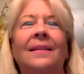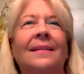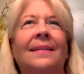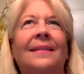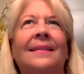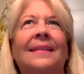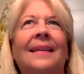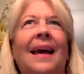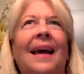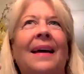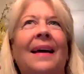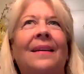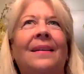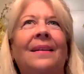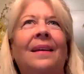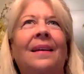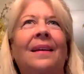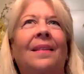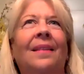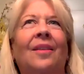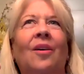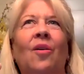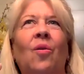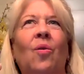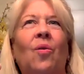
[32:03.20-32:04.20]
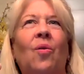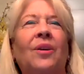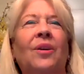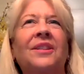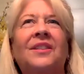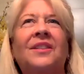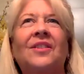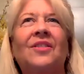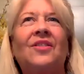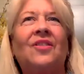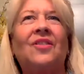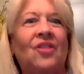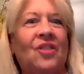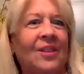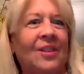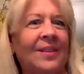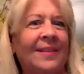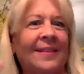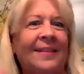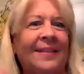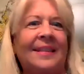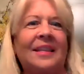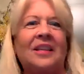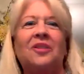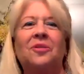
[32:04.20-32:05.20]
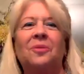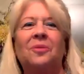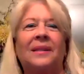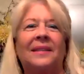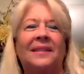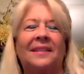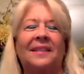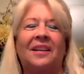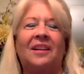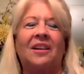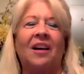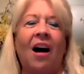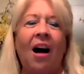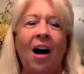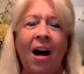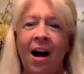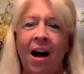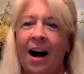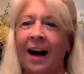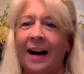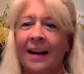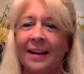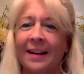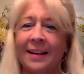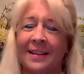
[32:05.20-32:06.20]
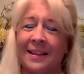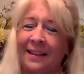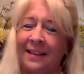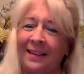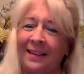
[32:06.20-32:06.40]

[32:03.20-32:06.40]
said the horses just see you as God.